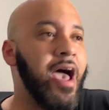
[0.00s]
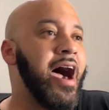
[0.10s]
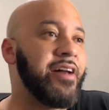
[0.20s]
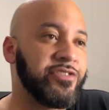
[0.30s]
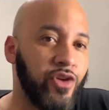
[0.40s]

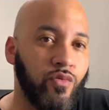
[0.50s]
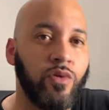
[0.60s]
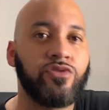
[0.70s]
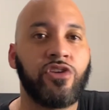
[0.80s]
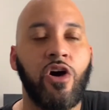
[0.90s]
How does
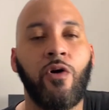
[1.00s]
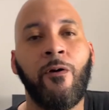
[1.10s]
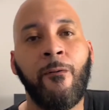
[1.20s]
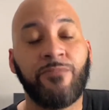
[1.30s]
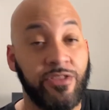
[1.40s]
Caruso...
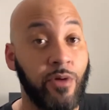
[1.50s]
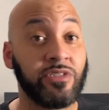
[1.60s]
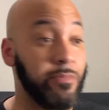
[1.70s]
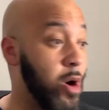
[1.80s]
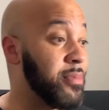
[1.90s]
There
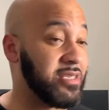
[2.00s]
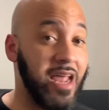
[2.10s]
was a moment